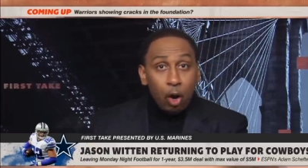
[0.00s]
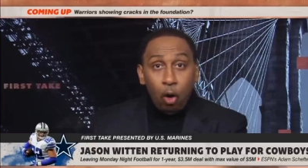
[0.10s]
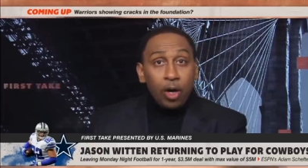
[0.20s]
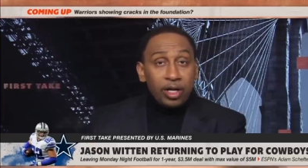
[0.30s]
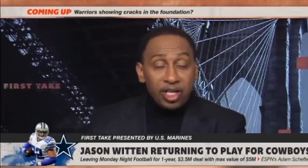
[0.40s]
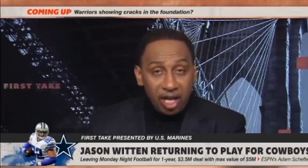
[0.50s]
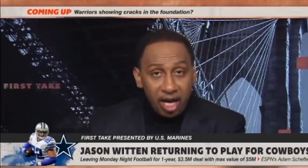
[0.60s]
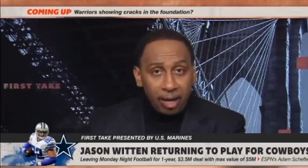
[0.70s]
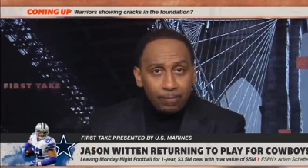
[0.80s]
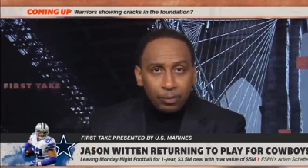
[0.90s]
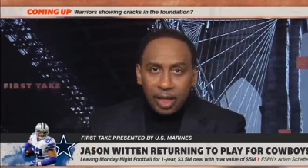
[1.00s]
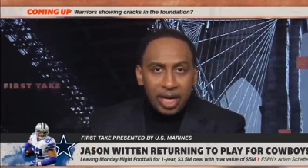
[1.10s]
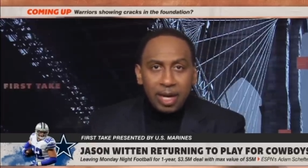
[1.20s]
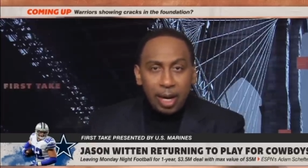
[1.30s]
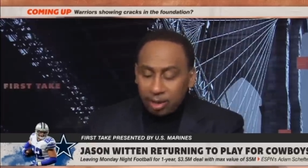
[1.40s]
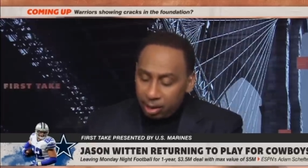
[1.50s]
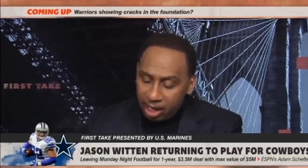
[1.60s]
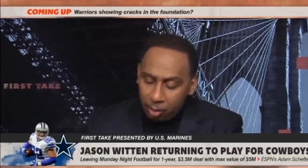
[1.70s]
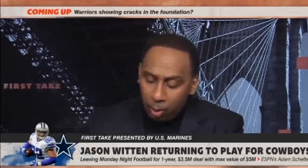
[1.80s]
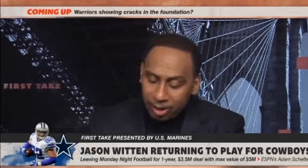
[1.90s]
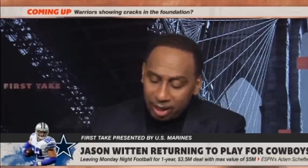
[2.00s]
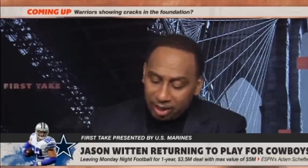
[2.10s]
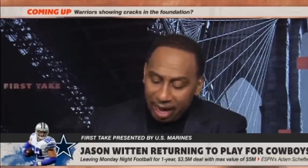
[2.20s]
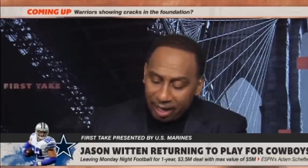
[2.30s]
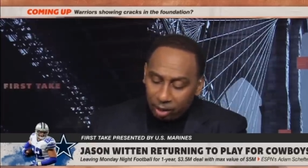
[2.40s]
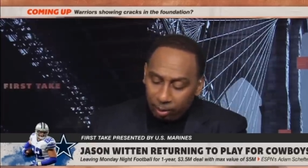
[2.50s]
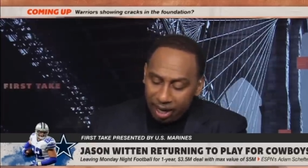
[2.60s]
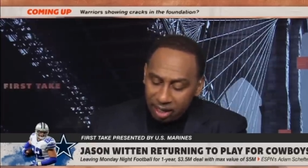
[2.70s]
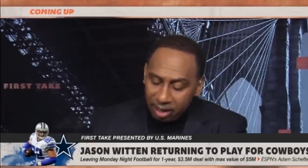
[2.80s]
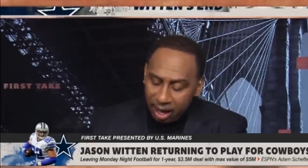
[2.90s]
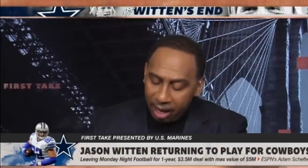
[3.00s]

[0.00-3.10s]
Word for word: on the year. He wasn't, he wasn't that great.